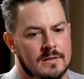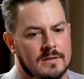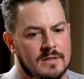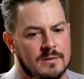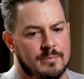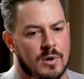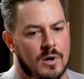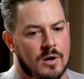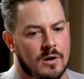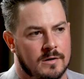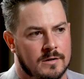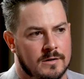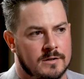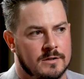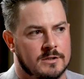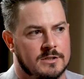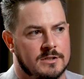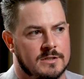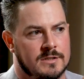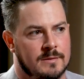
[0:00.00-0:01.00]
The
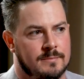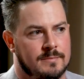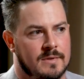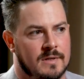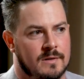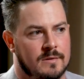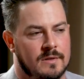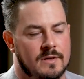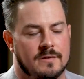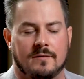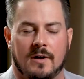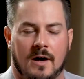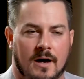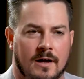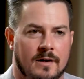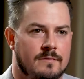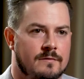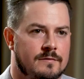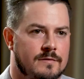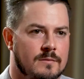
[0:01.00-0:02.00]
partnership that we have
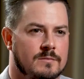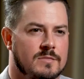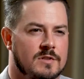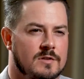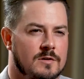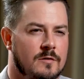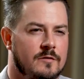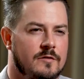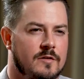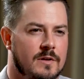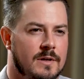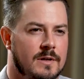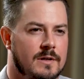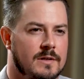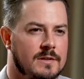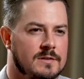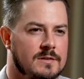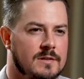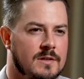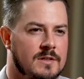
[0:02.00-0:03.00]
gotten from Snowflake
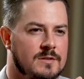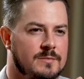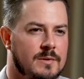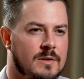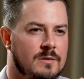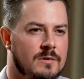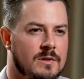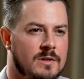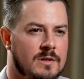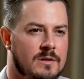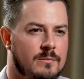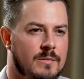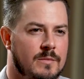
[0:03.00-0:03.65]
has been really